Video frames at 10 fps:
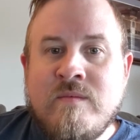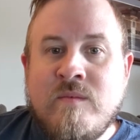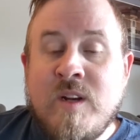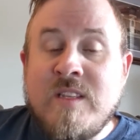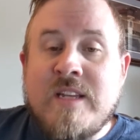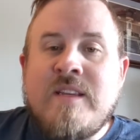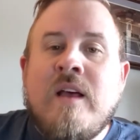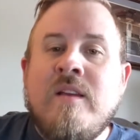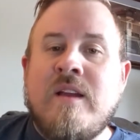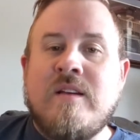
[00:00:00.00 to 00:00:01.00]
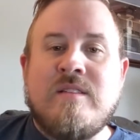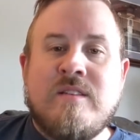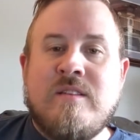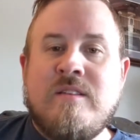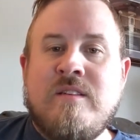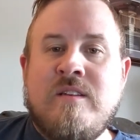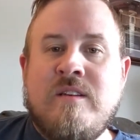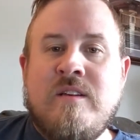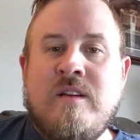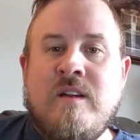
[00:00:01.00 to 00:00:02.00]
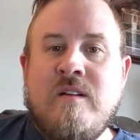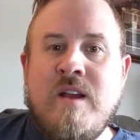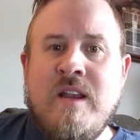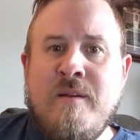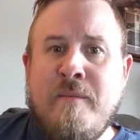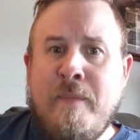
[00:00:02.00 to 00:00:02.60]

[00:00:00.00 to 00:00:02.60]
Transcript: What is that telling us, right?